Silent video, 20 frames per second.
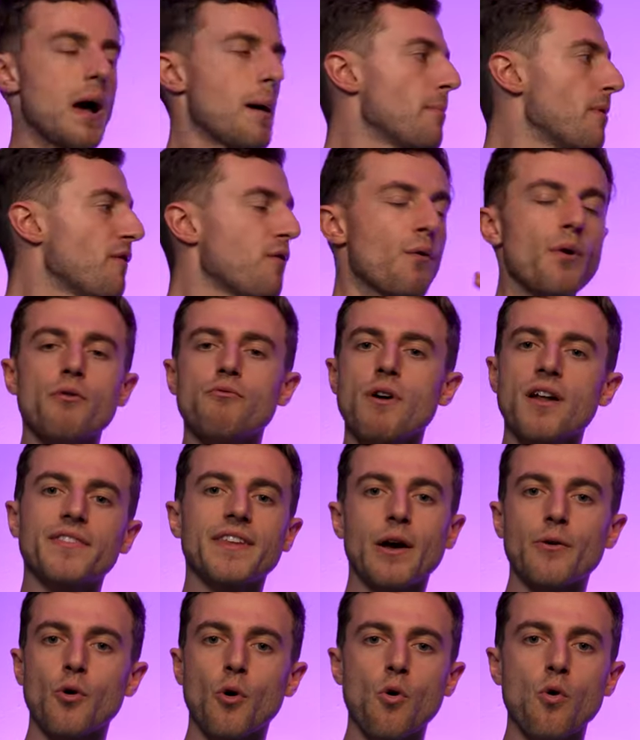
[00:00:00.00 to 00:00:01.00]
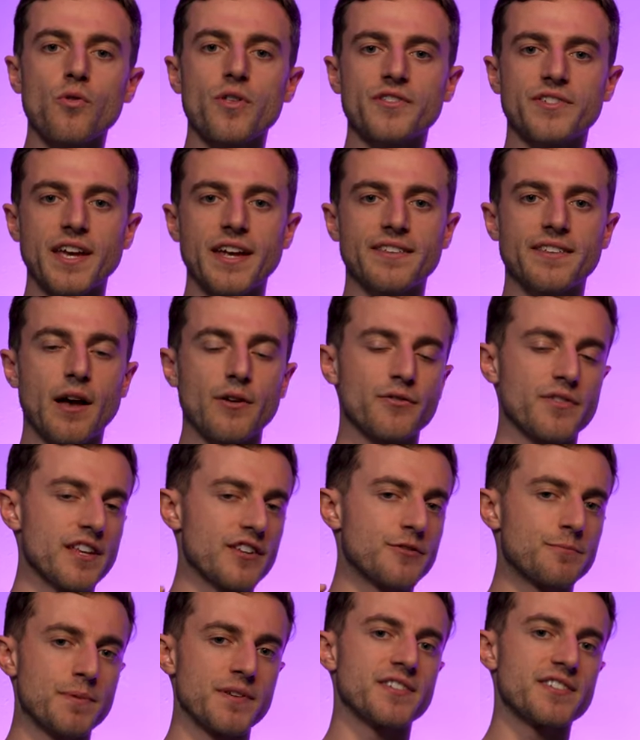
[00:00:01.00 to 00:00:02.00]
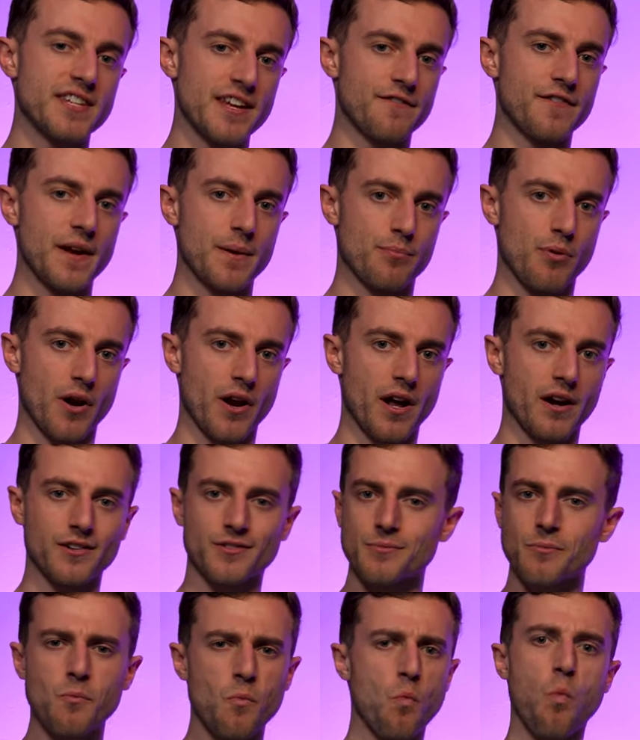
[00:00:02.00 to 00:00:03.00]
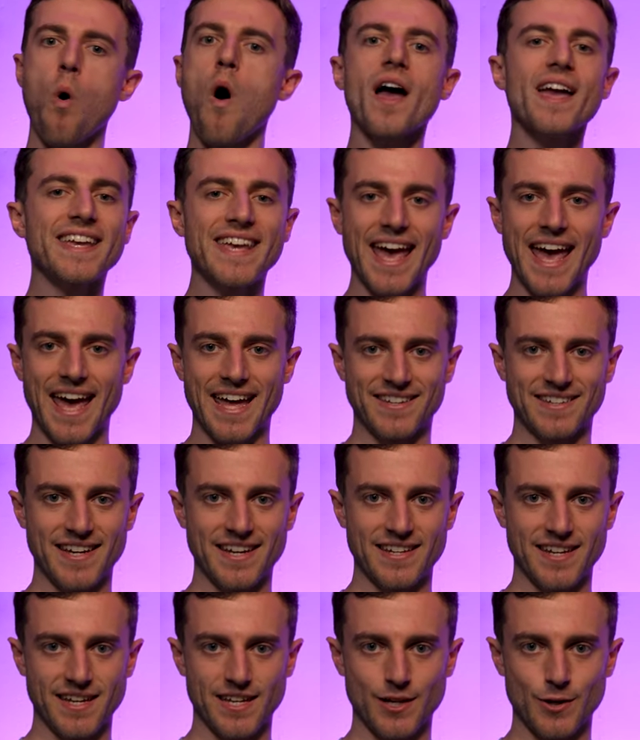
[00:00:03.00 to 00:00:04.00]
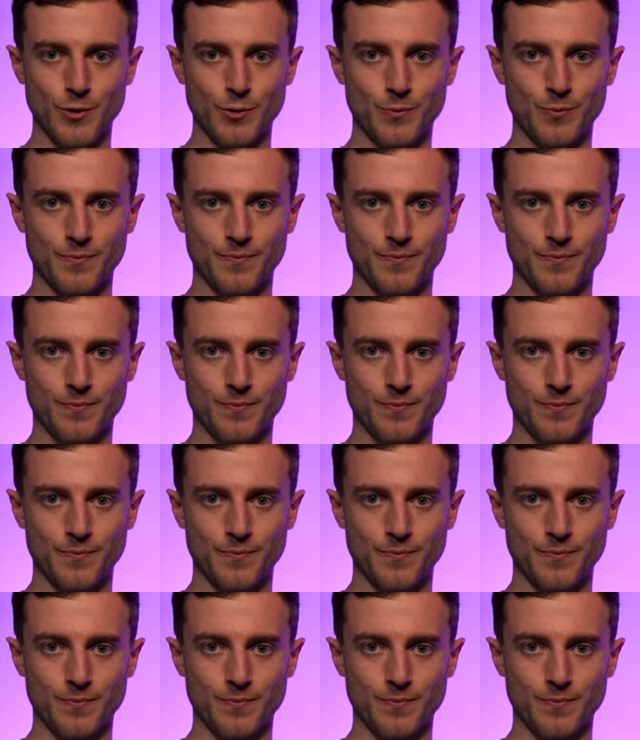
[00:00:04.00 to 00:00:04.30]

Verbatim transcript: Before we run down all the details of these specific products, why get a D D U?